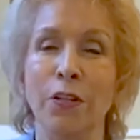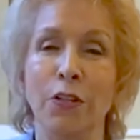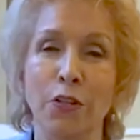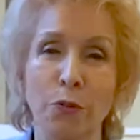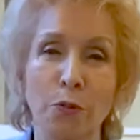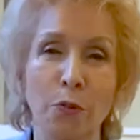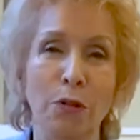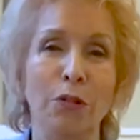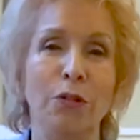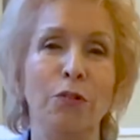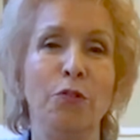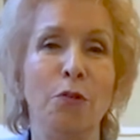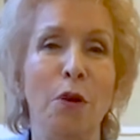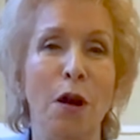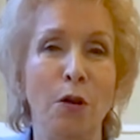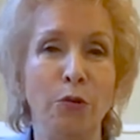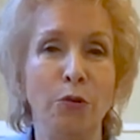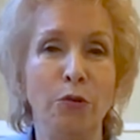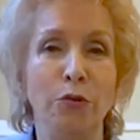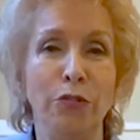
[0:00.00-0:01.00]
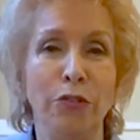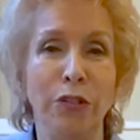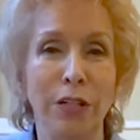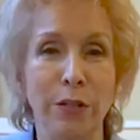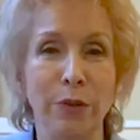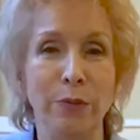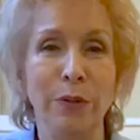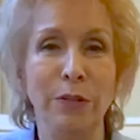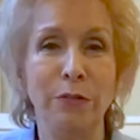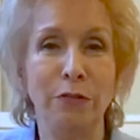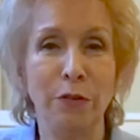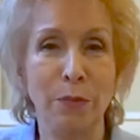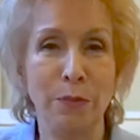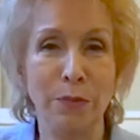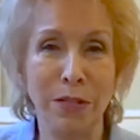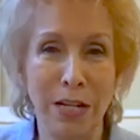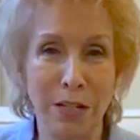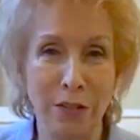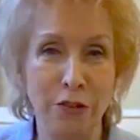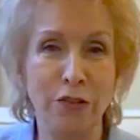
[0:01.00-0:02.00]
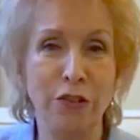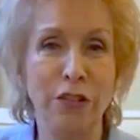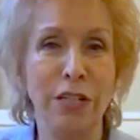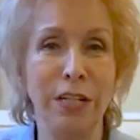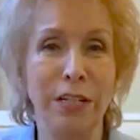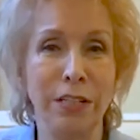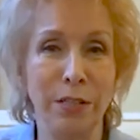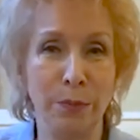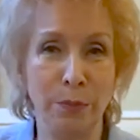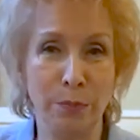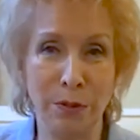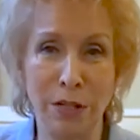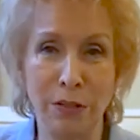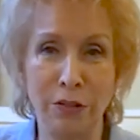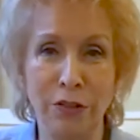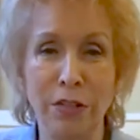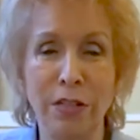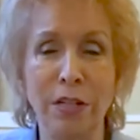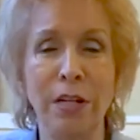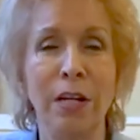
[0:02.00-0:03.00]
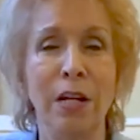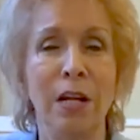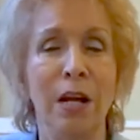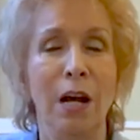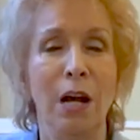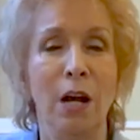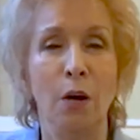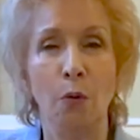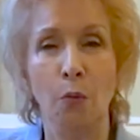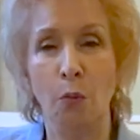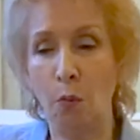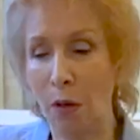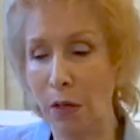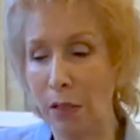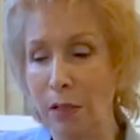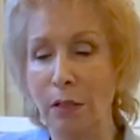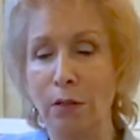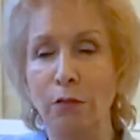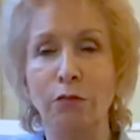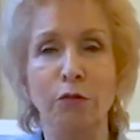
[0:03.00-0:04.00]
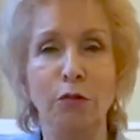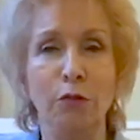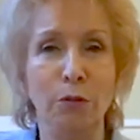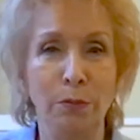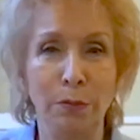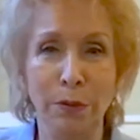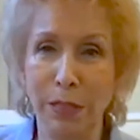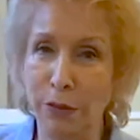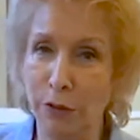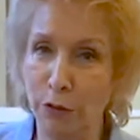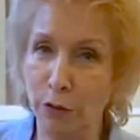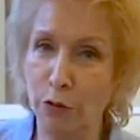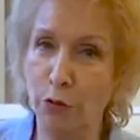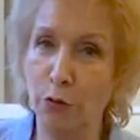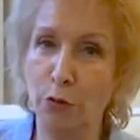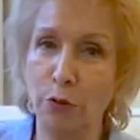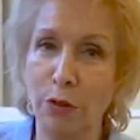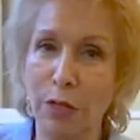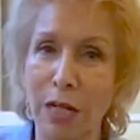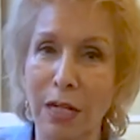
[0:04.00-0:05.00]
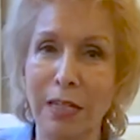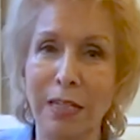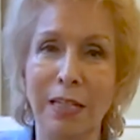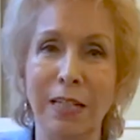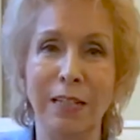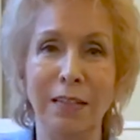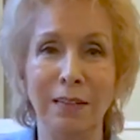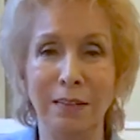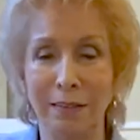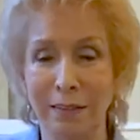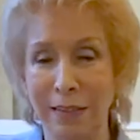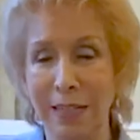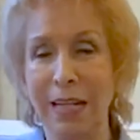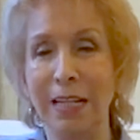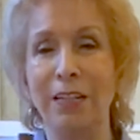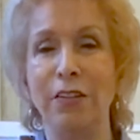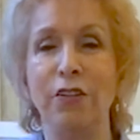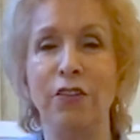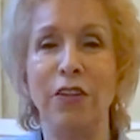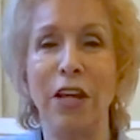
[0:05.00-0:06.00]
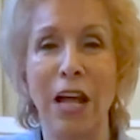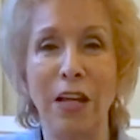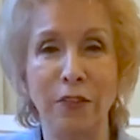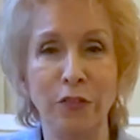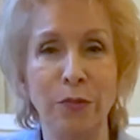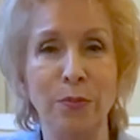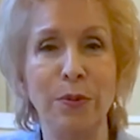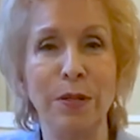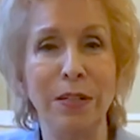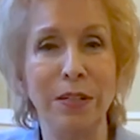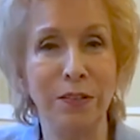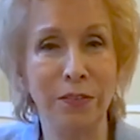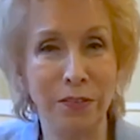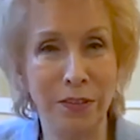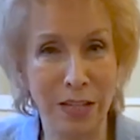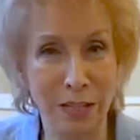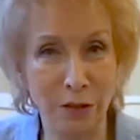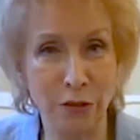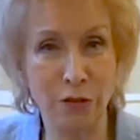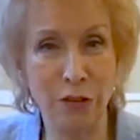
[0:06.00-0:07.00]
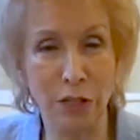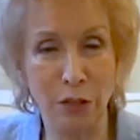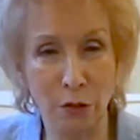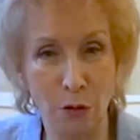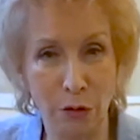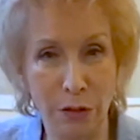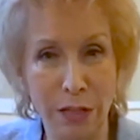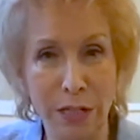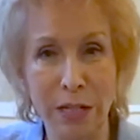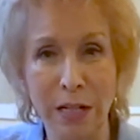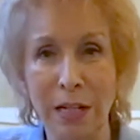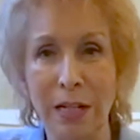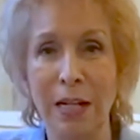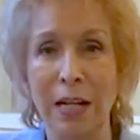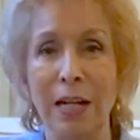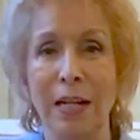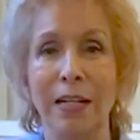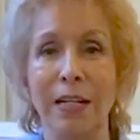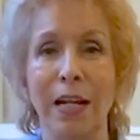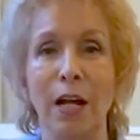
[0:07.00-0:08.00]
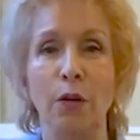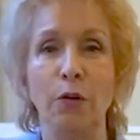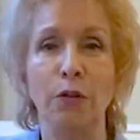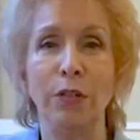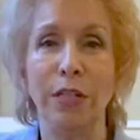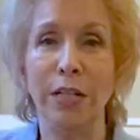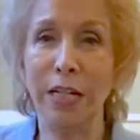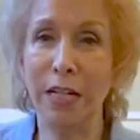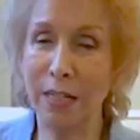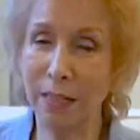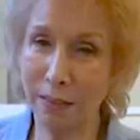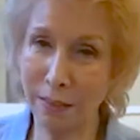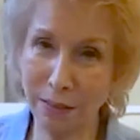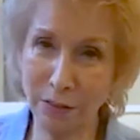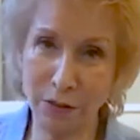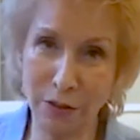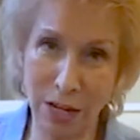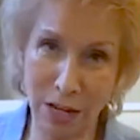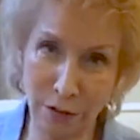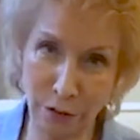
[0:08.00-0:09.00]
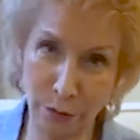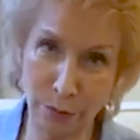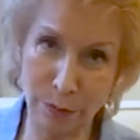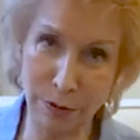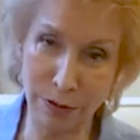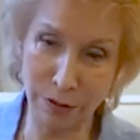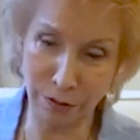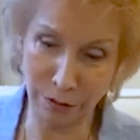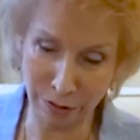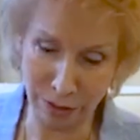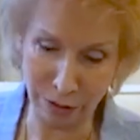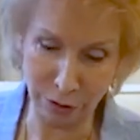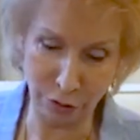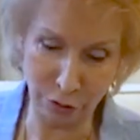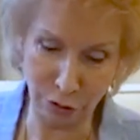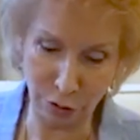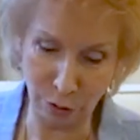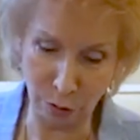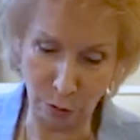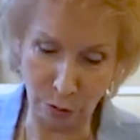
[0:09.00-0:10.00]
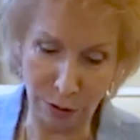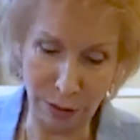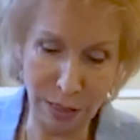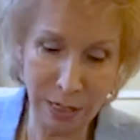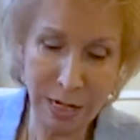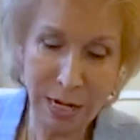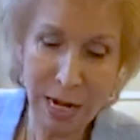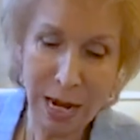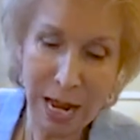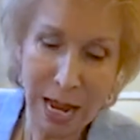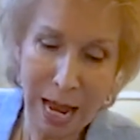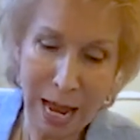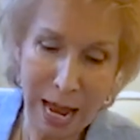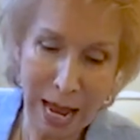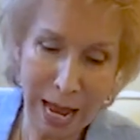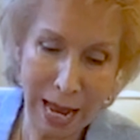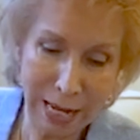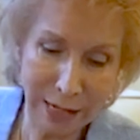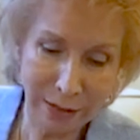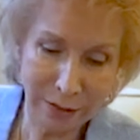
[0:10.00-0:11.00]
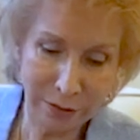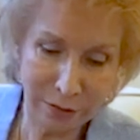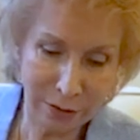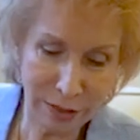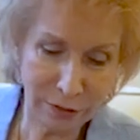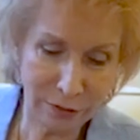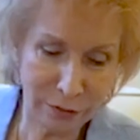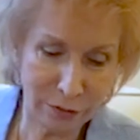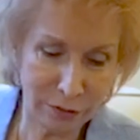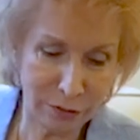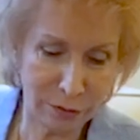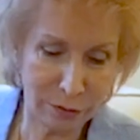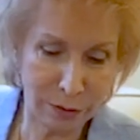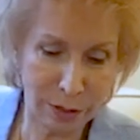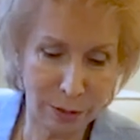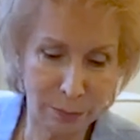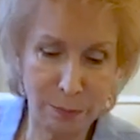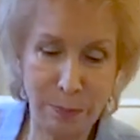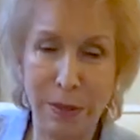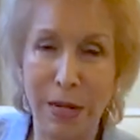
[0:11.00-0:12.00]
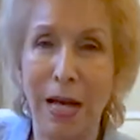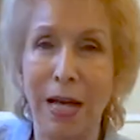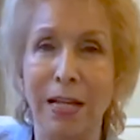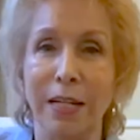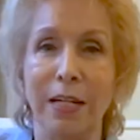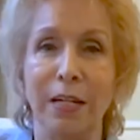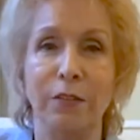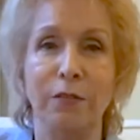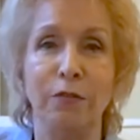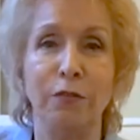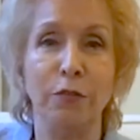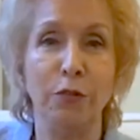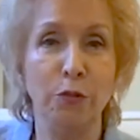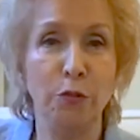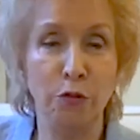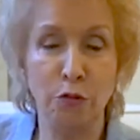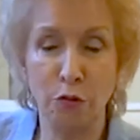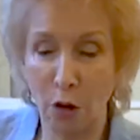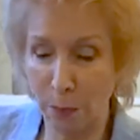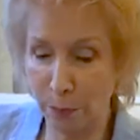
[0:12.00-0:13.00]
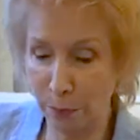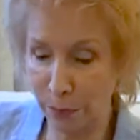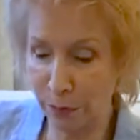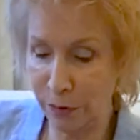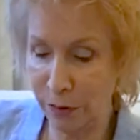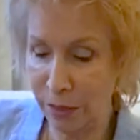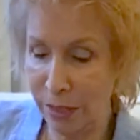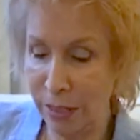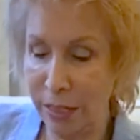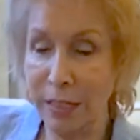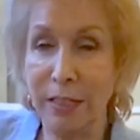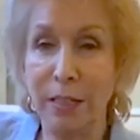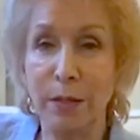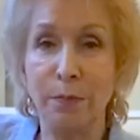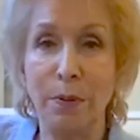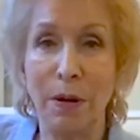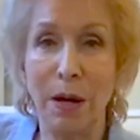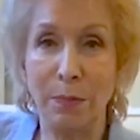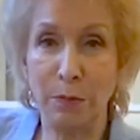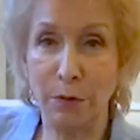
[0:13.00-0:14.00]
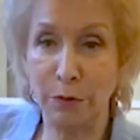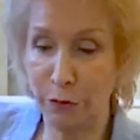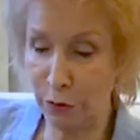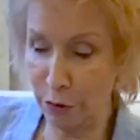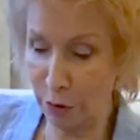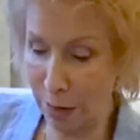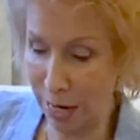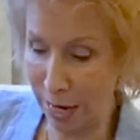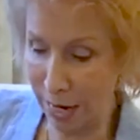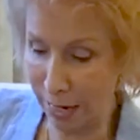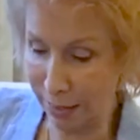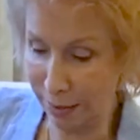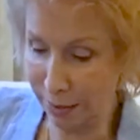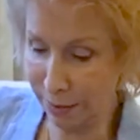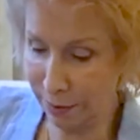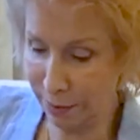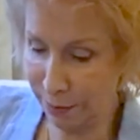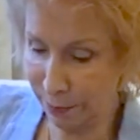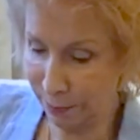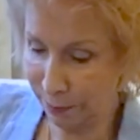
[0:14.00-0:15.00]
You want to know how to stay away from tension and depression? A wonderful way to do that is get jasmine essential oil. Now take the jasmine essential oil and just apply a few drops in the palm of your hand.